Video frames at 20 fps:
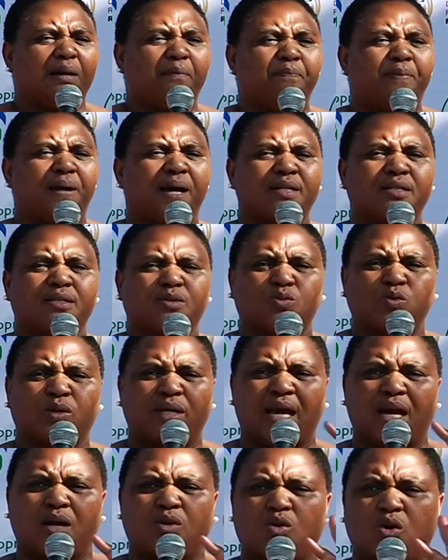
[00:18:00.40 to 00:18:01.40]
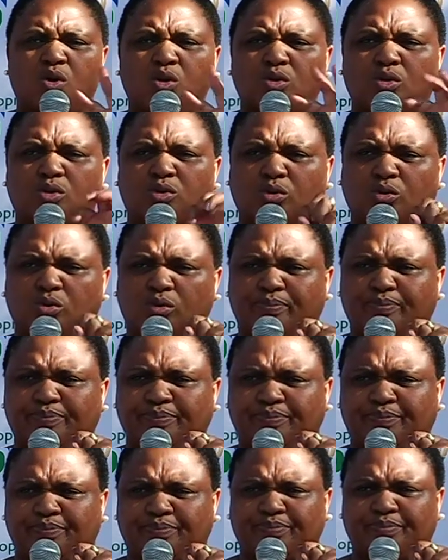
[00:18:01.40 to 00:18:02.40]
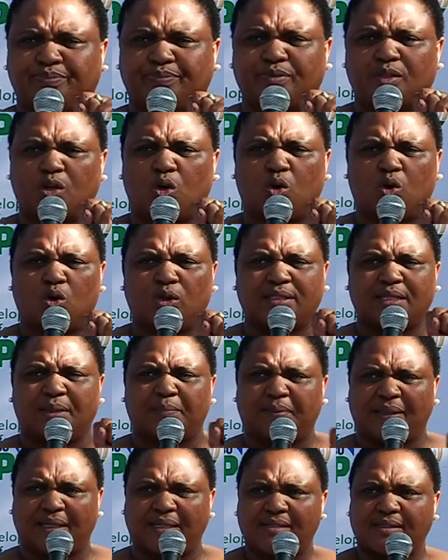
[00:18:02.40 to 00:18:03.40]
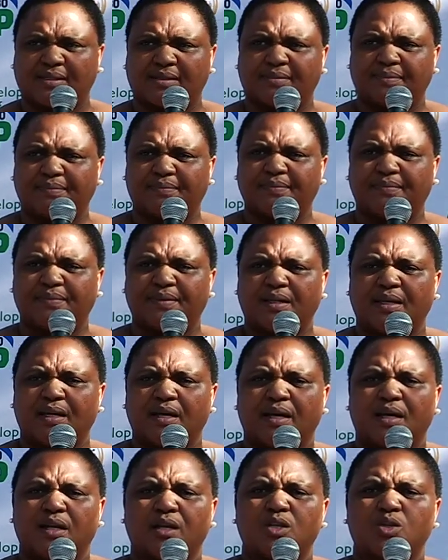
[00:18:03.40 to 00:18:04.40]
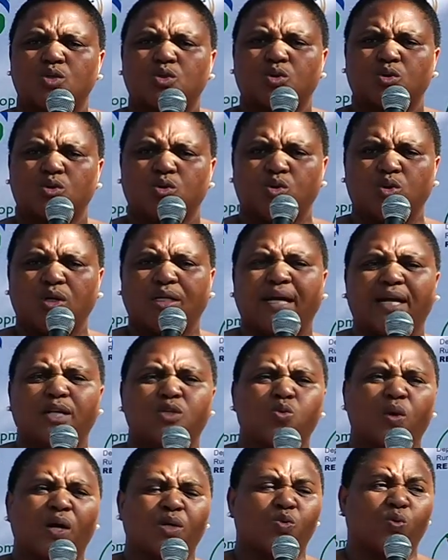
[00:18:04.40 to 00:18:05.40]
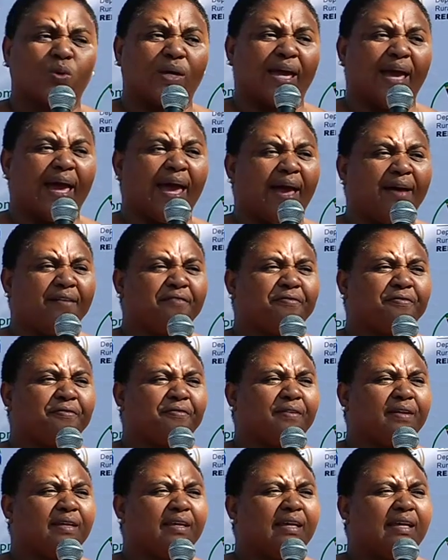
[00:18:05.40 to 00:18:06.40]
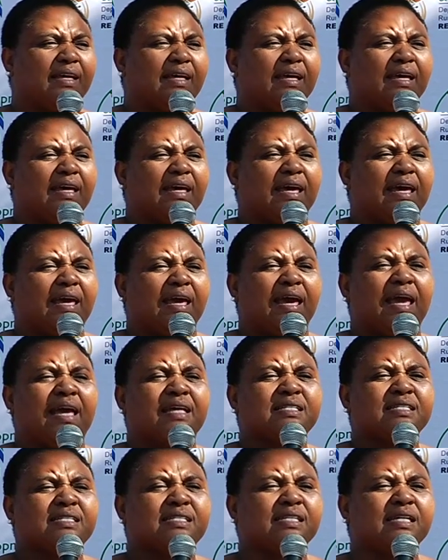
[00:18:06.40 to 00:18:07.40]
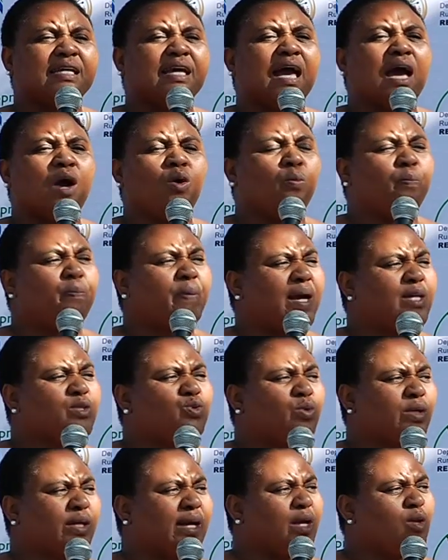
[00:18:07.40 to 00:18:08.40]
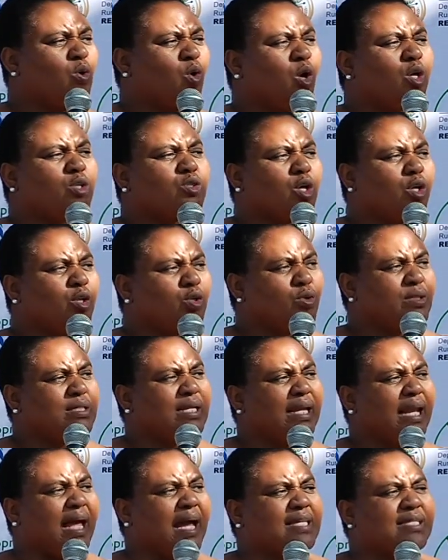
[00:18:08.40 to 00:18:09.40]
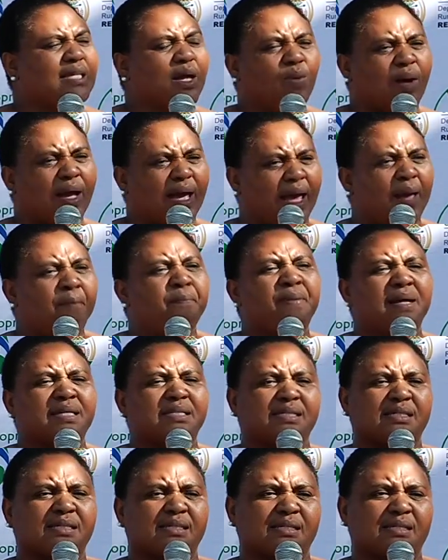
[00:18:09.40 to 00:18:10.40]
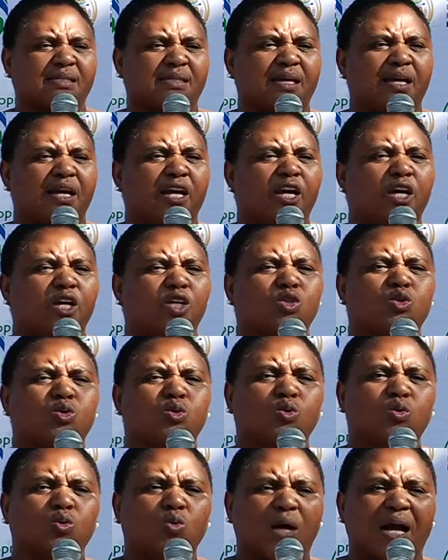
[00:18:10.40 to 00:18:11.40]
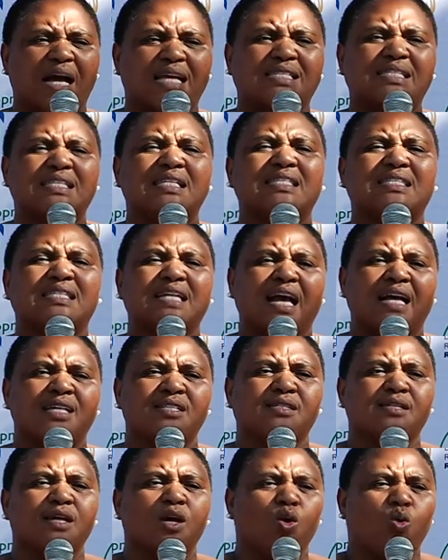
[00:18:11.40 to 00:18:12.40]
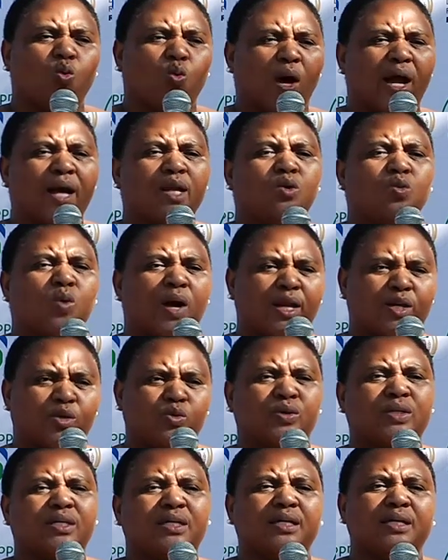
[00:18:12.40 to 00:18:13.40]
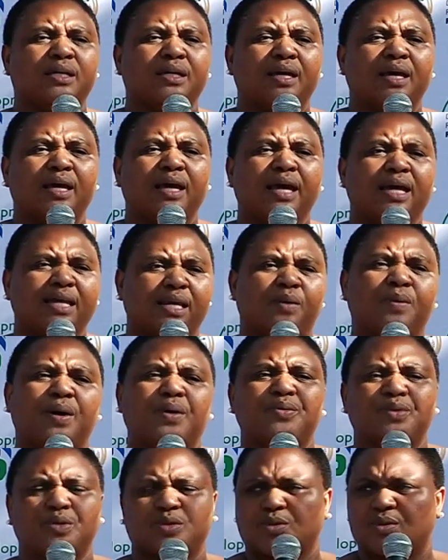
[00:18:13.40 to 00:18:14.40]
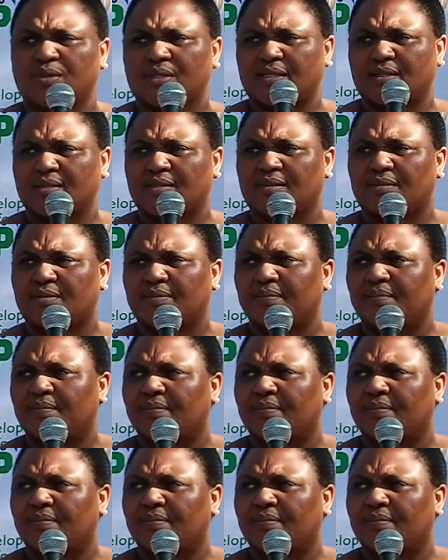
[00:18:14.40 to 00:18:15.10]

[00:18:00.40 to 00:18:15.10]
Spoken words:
but we are going to hold a bit to look at what we have and see how best we can also utilize our embassies to assist us while we are looking at our resources.